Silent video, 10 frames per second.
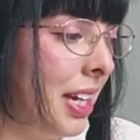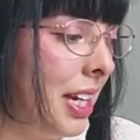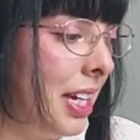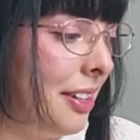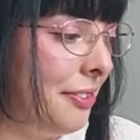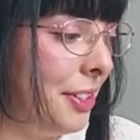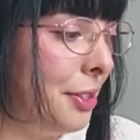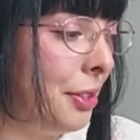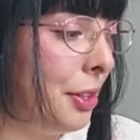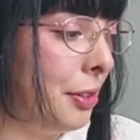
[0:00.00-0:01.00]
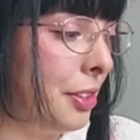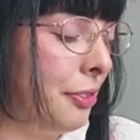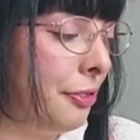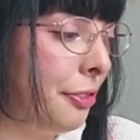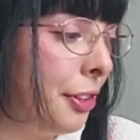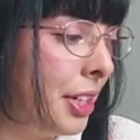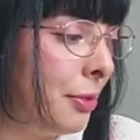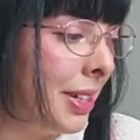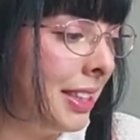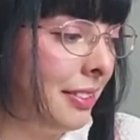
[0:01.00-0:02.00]
If you got
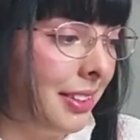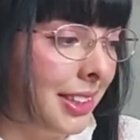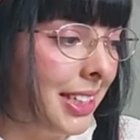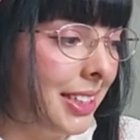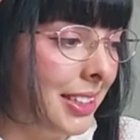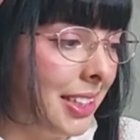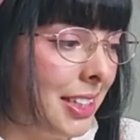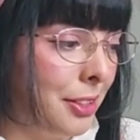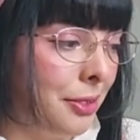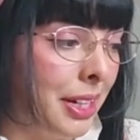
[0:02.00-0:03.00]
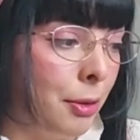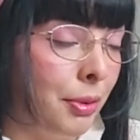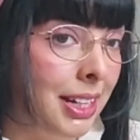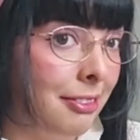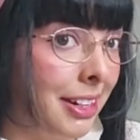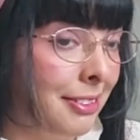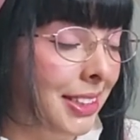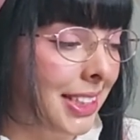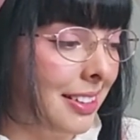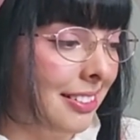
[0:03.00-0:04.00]
41 to 60, you are a
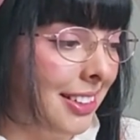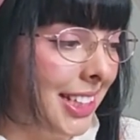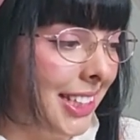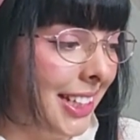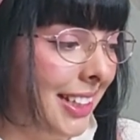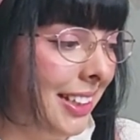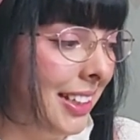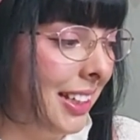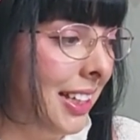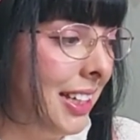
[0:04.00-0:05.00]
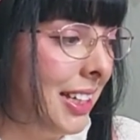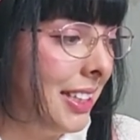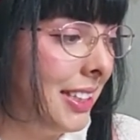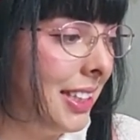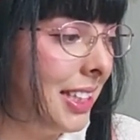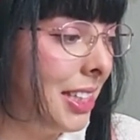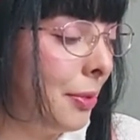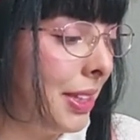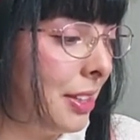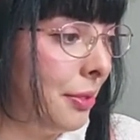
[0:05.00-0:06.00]
well-rounded Lolita.
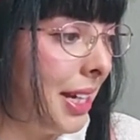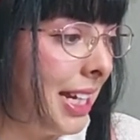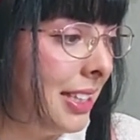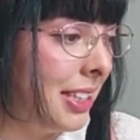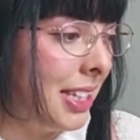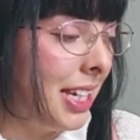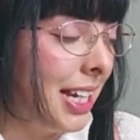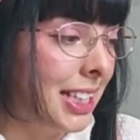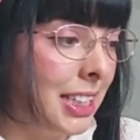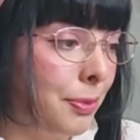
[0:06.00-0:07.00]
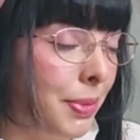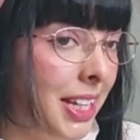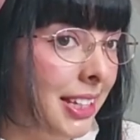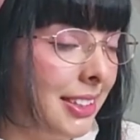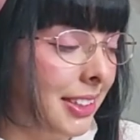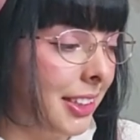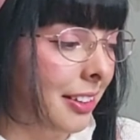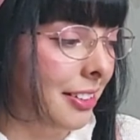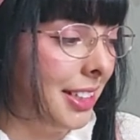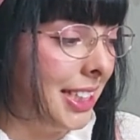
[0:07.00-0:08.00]
61 to 80, experienced
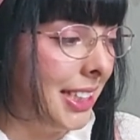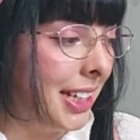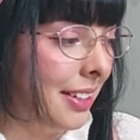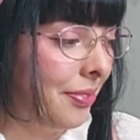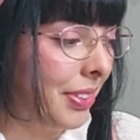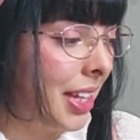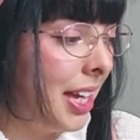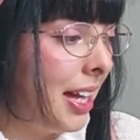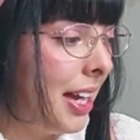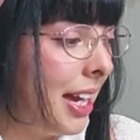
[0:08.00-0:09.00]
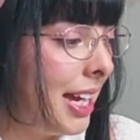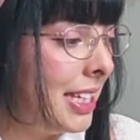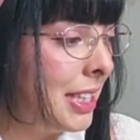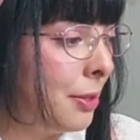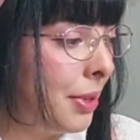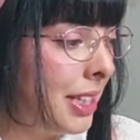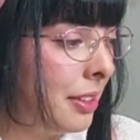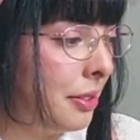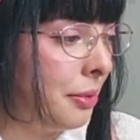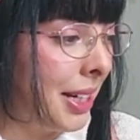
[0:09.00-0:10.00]
Lolita. 81
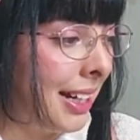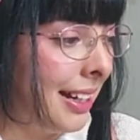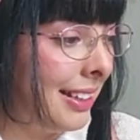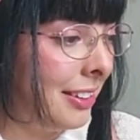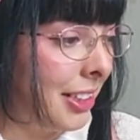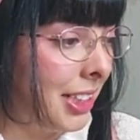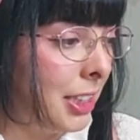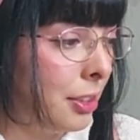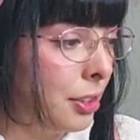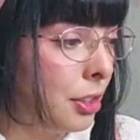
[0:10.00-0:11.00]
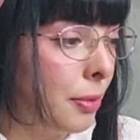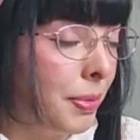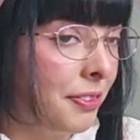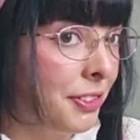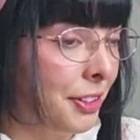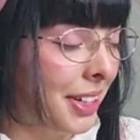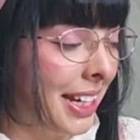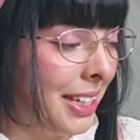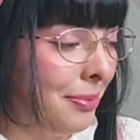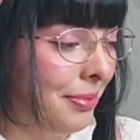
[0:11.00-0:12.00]
to 100, top of your game.